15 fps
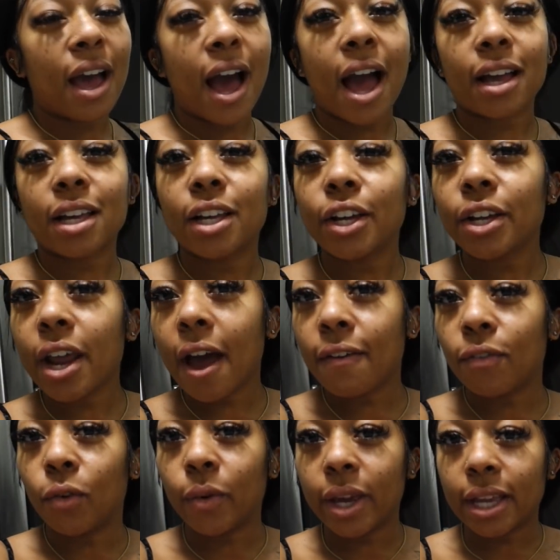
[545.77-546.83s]
I could
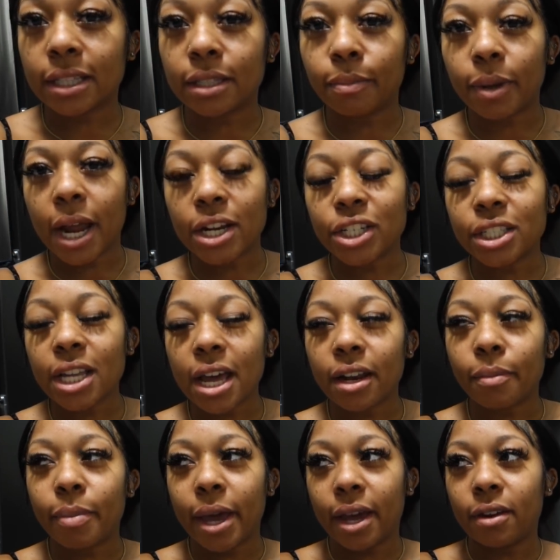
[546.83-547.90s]
have went, but I just had
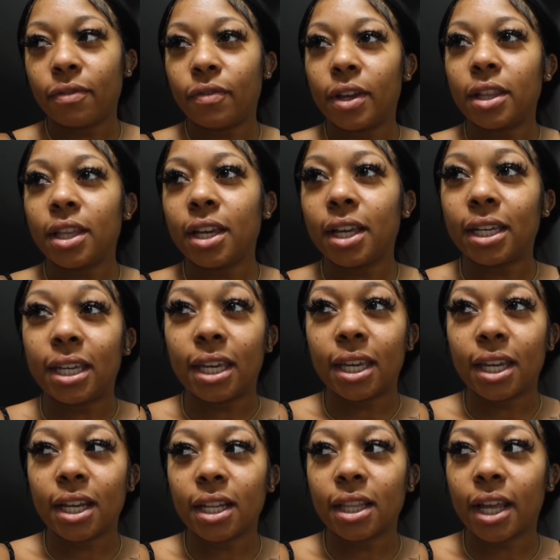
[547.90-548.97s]
a bad feeling again.